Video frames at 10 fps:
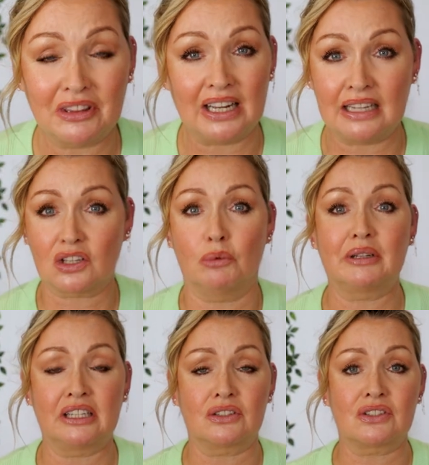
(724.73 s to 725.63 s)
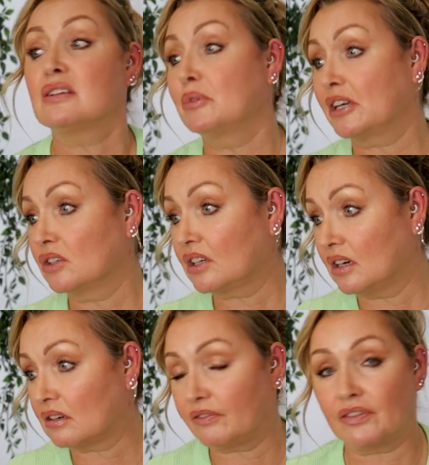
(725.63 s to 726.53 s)
in the last couple of years. Somebody could have
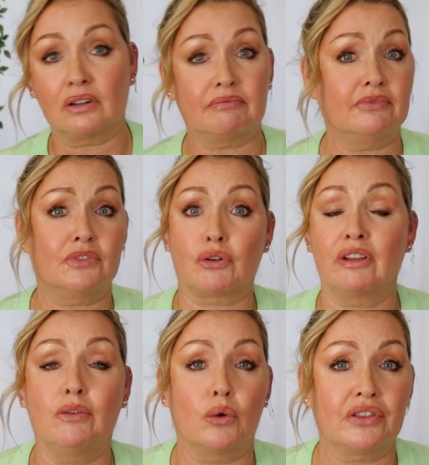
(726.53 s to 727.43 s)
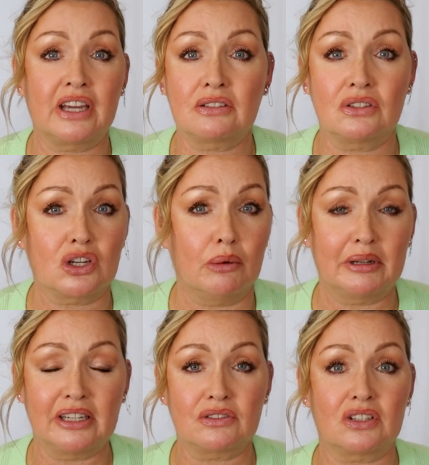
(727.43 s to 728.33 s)
got it for 3,000-4,000 a couple
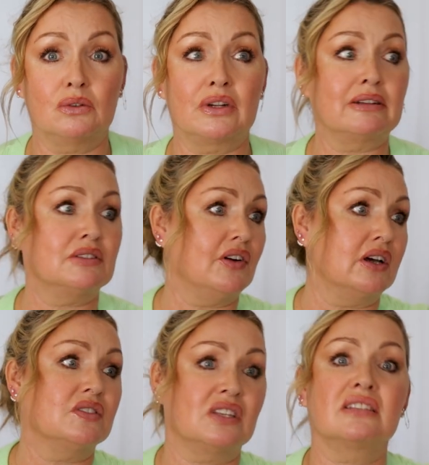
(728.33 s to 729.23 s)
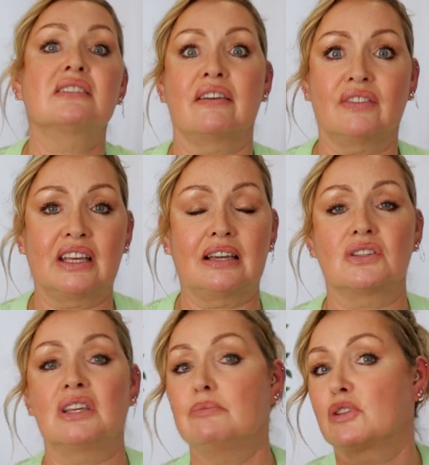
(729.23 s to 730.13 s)
of years ago. Now it's
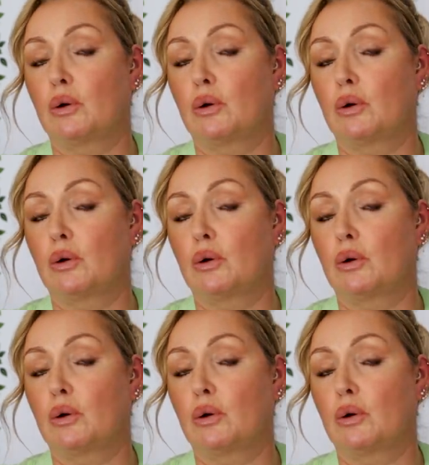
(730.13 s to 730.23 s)
5,000-7,000. Keeps